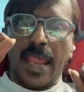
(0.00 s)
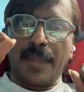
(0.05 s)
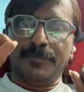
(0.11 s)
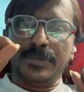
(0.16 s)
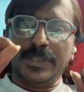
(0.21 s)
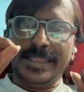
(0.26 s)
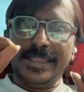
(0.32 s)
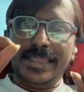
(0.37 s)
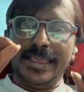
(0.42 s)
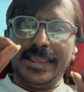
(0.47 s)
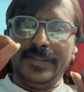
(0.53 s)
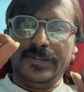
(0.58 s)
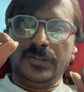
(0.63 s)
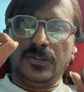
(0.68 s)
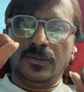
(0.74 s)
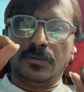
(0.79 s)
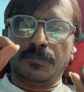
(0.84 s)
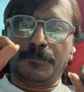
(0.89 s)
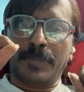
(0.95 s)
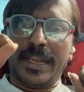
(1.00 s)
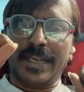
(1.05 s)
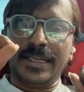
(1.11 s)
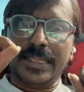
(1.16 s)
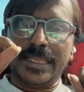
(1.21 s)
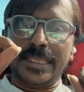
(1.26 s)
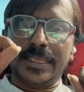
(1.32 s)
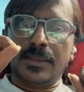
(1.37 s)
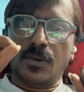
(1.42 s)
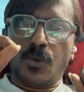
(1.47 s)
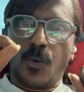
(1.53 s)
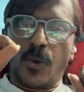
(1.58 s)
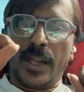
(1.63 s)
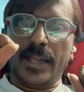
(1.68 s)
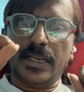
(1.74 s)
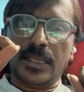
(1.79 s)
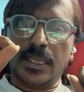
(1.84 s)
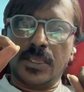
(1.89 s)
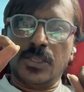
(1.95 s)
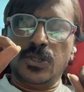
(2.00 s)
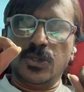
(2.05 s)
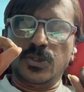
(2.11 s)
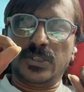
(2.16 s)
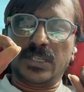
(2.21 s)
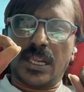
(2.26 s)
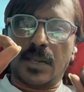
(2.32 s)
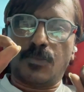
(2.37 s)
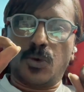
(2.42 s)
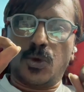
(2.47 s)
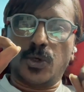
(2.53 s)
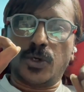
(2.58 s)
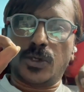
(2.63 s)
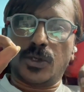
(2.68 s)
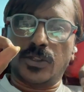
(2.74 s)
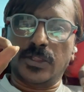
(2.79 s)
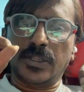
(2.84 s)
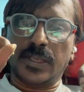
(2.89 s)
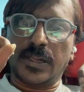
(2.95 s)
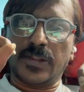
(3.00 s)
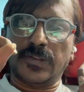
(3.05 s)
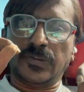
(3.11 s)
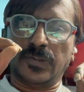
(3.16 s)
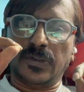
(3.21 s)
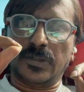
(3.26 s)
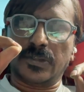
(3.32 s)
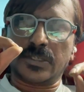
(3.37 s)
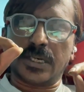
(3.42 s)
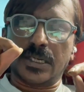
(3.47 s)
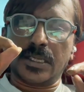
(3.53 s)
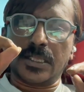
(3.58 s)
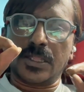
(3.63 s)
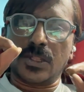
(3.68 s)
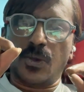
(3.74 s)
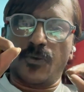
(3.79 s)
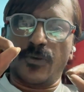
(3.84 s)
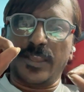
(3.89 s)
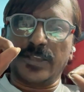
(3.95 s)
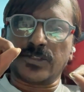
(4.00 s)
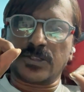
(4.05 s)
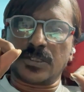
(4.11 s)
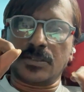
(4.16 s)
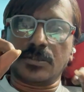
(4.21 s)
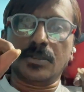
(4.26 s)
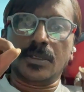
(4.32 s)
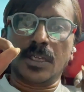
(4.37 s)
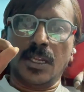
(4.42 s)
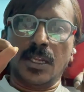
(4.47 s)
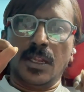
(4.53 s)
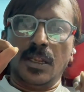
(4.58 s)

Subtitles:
Apple is spending quite a huge amount on the research and innovation